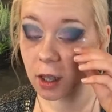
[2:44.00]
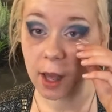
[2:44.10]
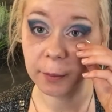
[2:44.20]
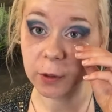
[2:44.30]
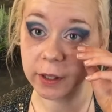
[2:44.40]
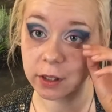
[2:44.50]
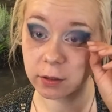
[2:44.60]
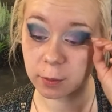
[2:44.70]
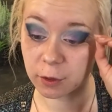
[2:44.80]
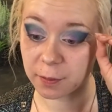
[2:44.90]
I'm going to
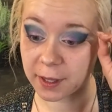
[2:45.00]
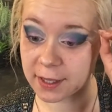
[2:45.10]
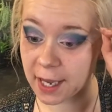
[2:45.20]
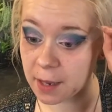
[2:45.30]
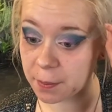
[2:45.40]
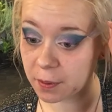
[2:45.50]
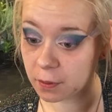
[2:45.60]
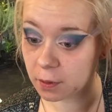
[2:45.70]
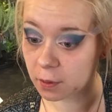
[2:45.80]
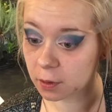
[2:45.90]
remove my tape,
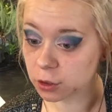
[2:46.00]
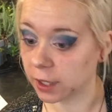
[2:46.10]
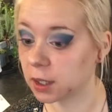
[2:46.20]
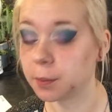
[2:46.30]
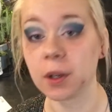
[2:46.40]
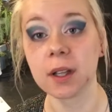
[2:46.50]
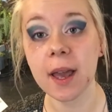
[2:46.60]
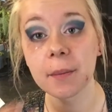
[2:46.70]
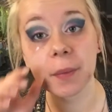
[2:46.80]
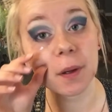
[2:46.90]
gently pull
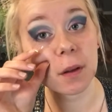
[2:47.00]
up.